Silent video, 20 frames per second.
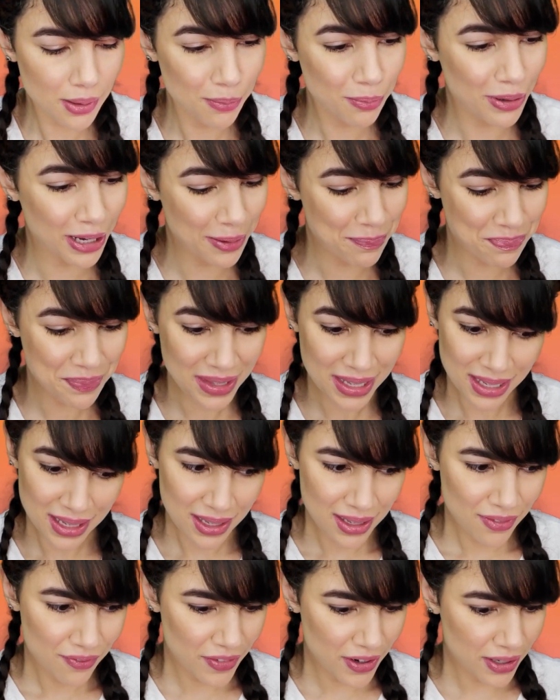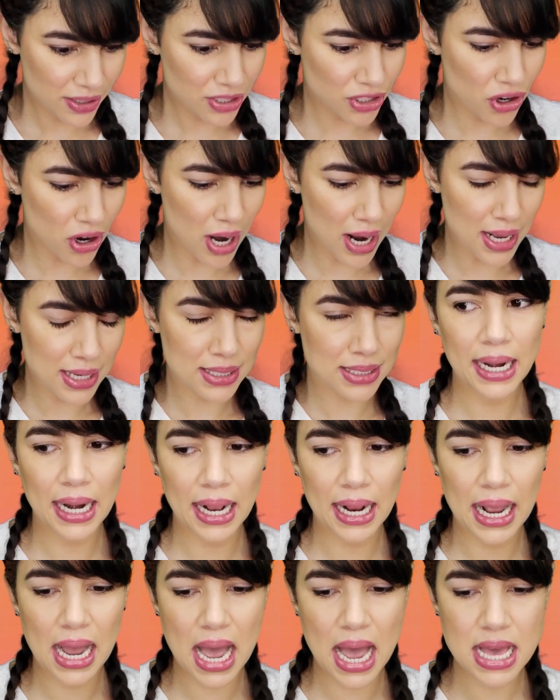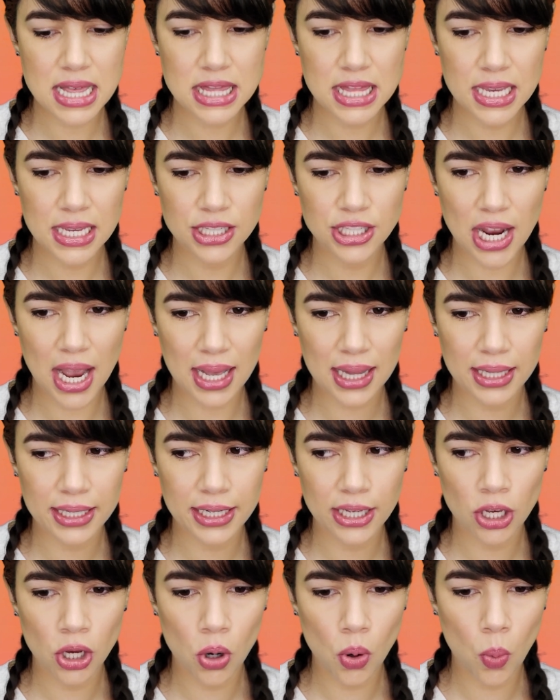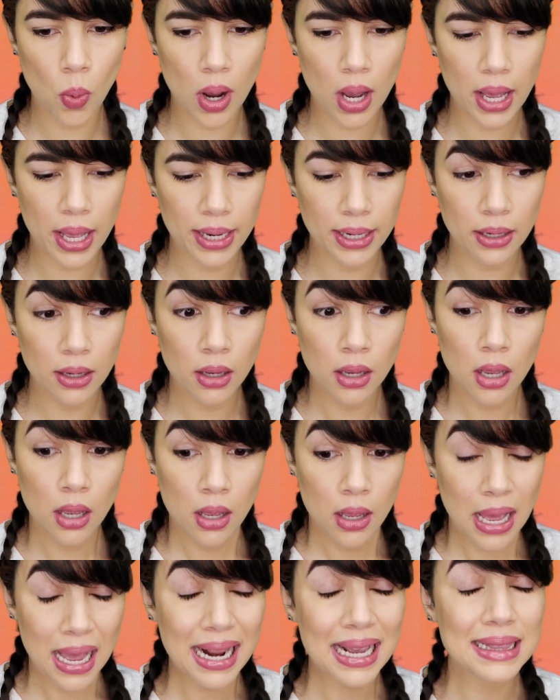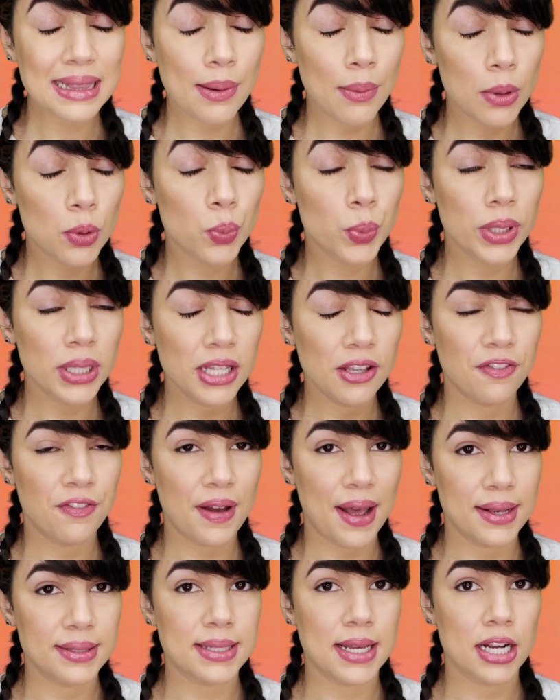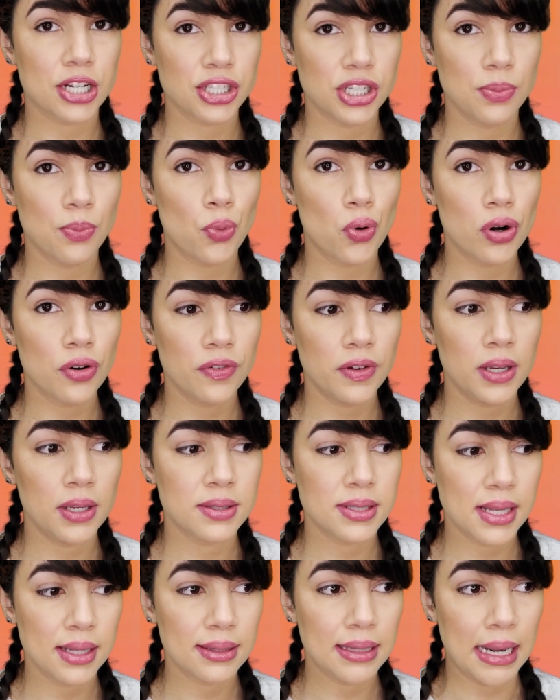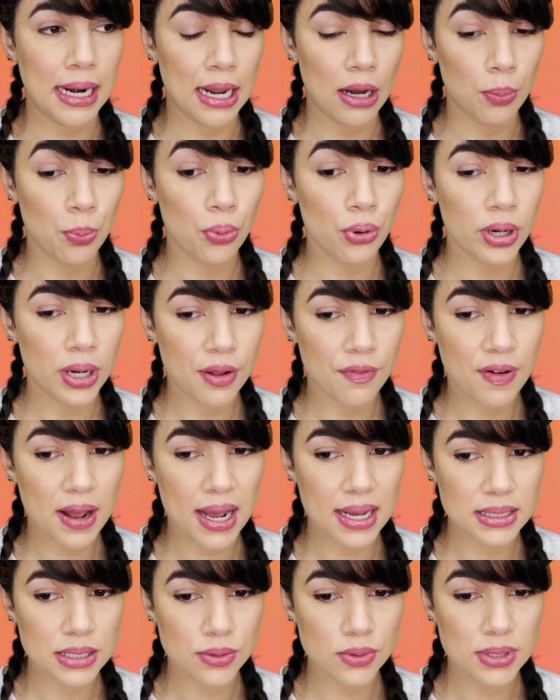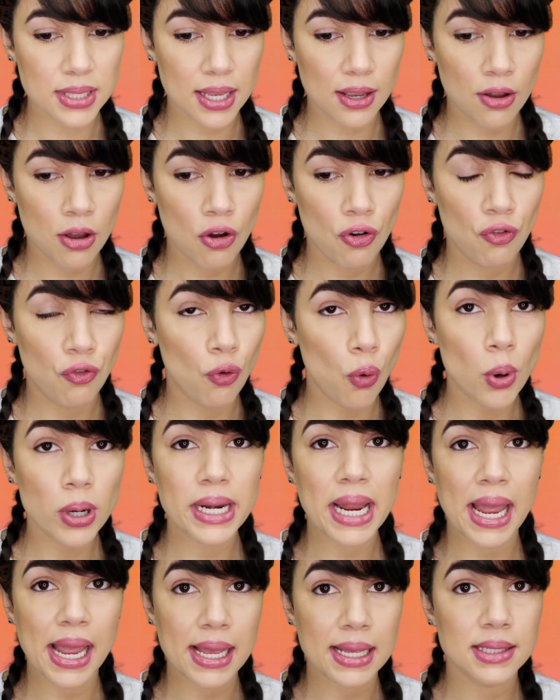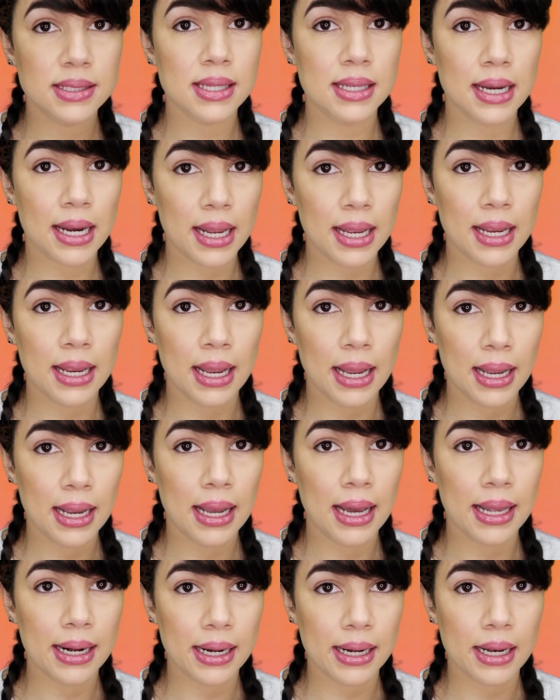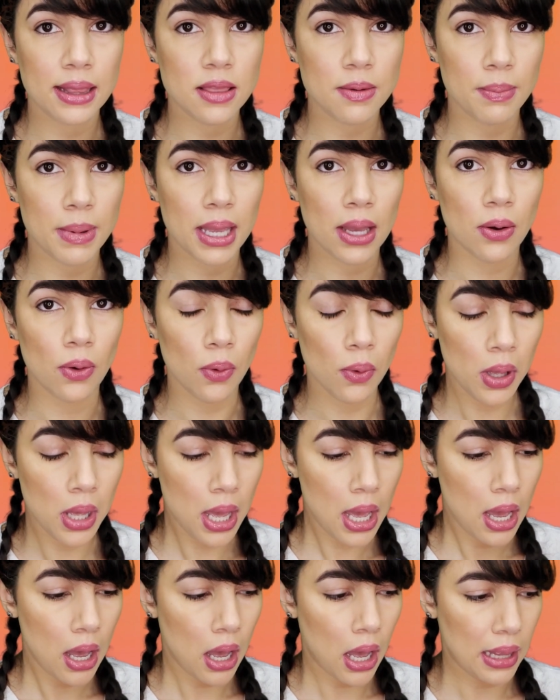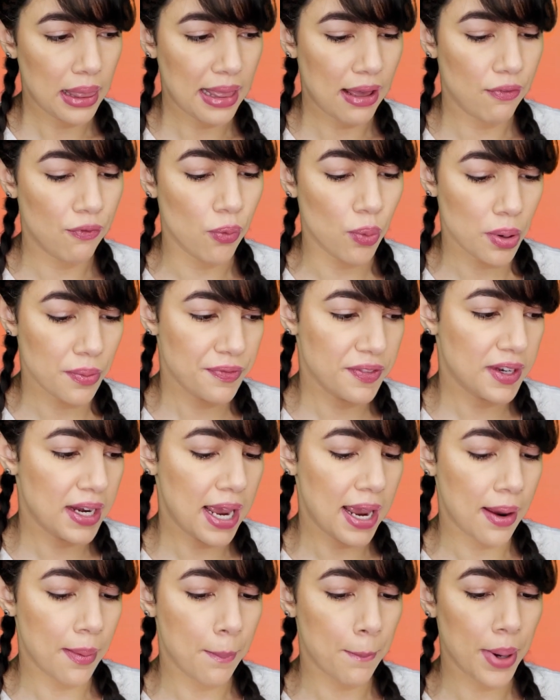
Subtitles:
But fingers crossed. And I got the JACLYN Hill one. I got that one really fast, actually. Morphe sent that out pretty fast. It was like 4 days, and I got it in the mail on that 4th day.